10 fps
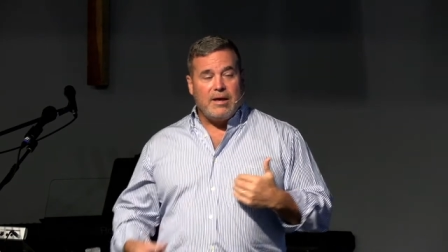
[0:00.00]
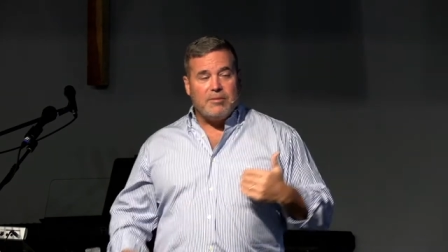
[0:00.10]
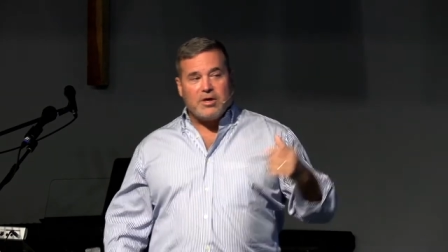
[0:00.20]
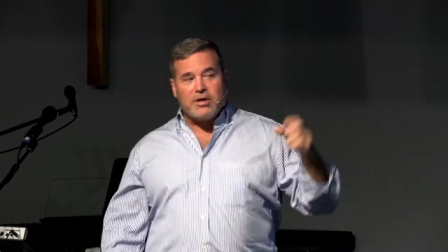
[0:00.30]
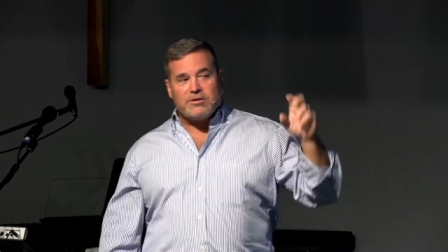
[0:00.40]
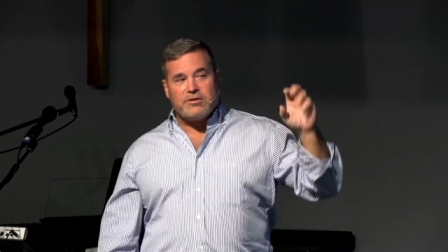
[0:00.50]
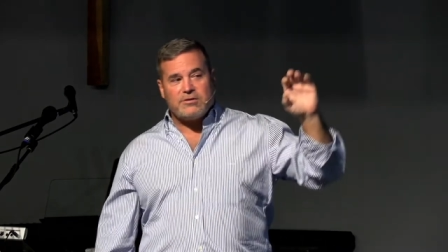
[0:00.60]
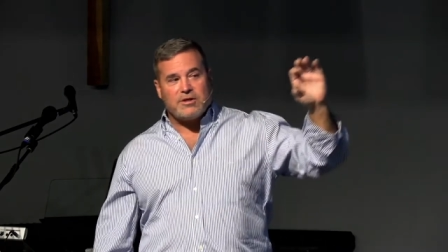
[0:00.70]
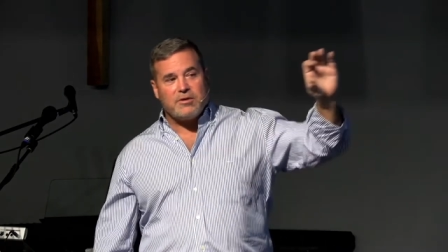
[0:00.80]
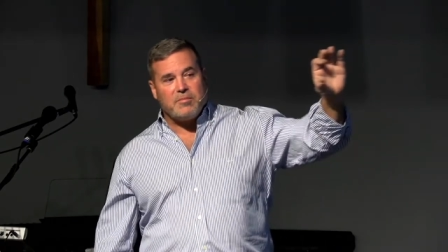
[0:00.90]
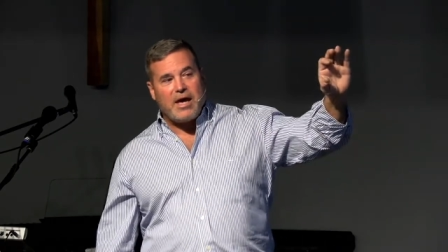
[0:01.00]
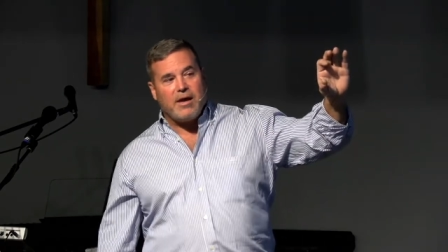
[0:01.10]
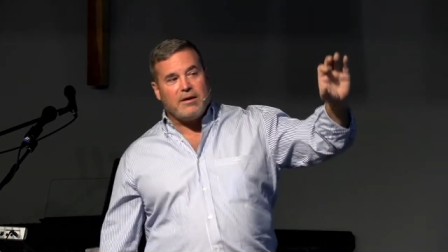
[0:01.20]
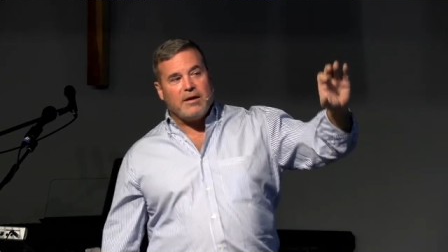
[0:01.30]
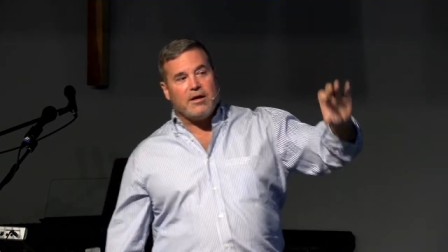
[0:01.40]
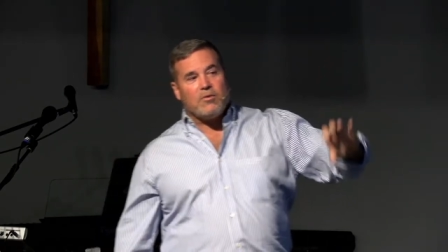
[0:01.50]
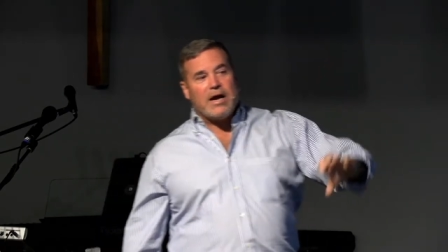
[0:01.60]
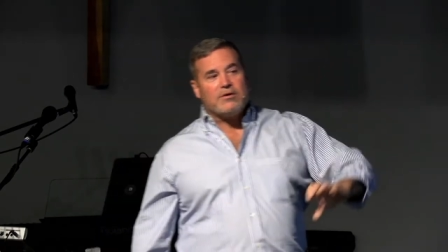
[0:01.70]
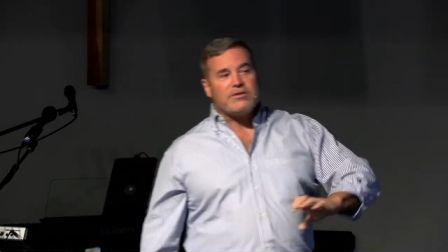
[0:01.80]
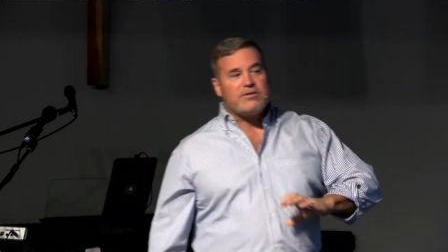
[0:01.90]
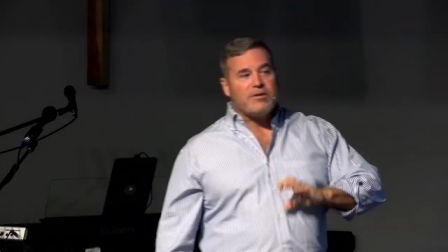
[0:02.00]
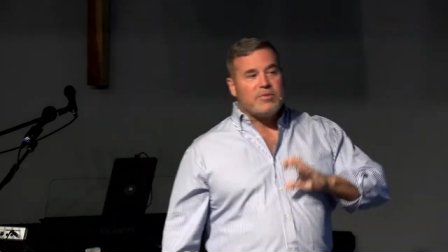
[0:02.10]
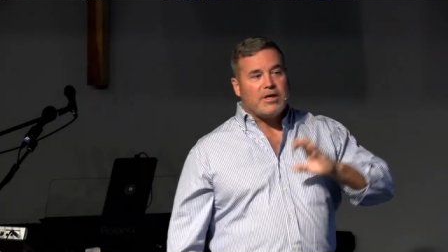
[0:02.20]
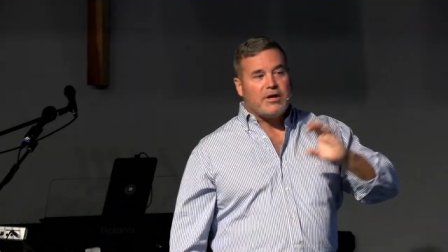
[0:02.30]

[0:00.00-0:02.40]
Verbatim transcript: Because there's a command, it arouses something